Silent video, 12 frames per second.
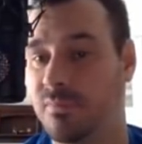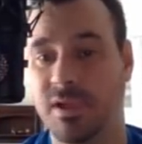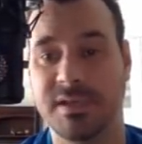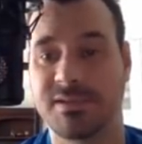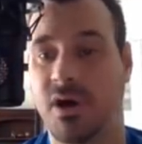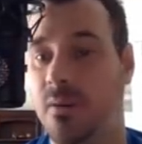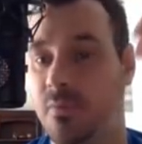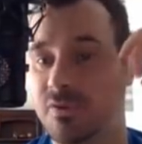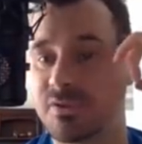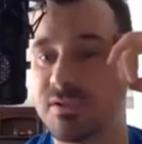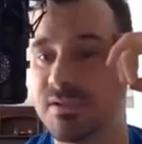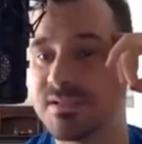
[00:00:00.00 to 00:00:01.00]
it's
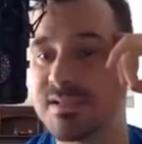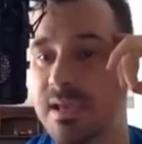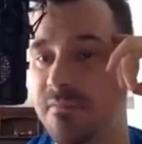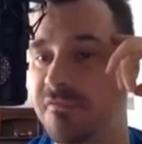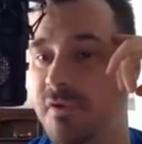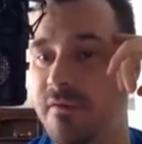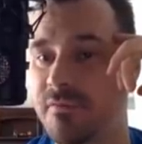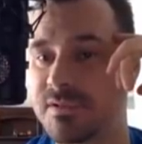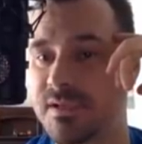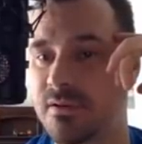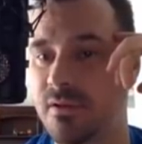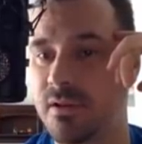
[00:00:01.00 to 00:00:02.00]
almost the same for every
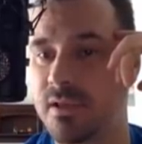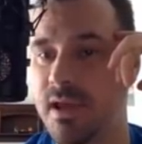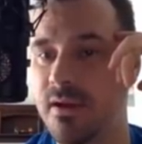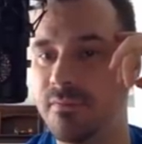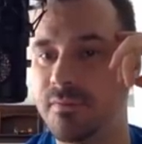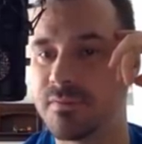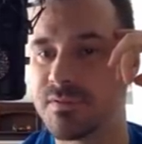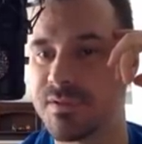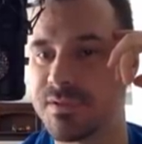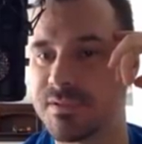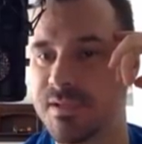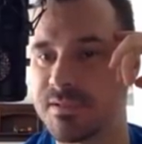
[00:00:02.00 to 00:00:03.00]
single account. So
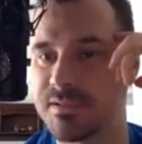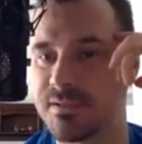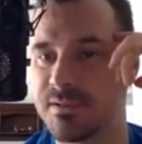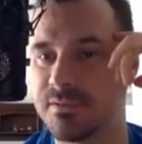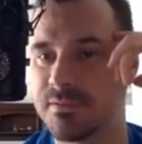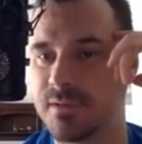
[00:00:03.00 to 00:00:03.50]
that's good.